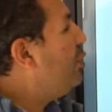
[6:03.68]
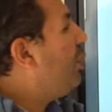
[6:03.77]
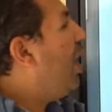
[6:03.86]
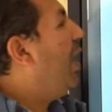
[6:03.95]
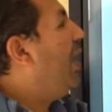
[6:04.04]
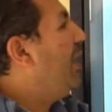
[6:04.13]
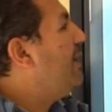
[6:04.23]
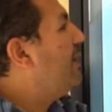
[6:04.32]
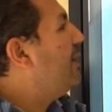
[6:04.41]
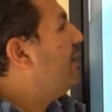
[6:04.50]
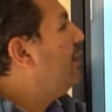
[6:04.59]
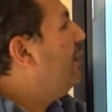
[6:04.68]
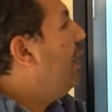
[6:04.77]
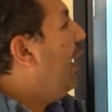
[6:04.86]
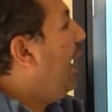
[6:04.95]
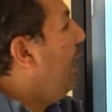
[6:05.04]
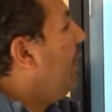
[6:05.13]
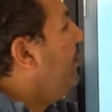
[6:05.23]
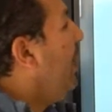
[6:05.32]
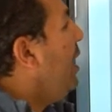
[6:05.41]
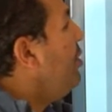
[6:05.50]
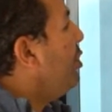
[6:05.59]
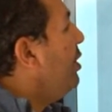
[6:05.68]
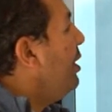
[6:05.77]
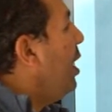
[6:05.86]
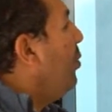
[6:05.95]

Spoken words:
your eyes and imagine a